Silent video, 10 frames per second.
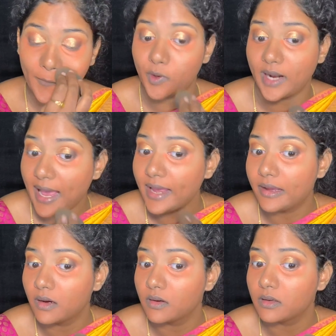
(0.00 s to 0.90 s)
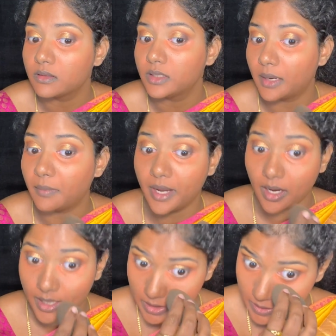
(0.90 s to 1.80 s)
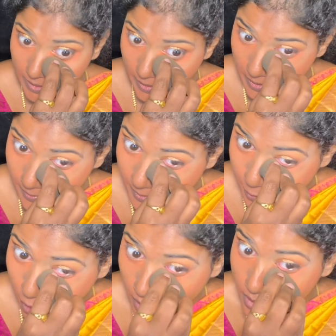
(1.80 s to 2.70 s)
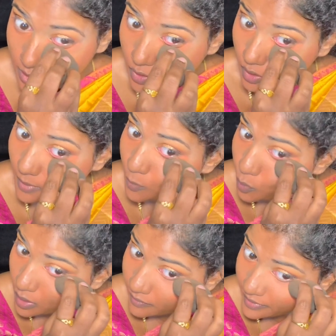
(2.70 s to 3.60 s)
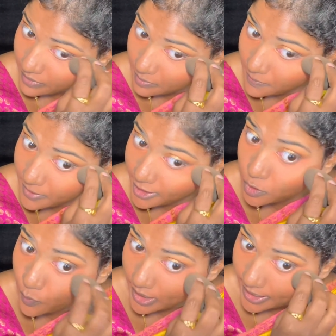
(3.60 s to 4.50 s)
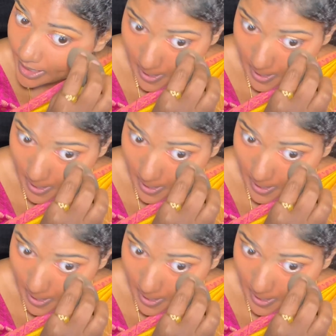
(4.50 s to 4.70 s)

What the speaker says: drag, then my eyes, the product is gonna move away from the place where I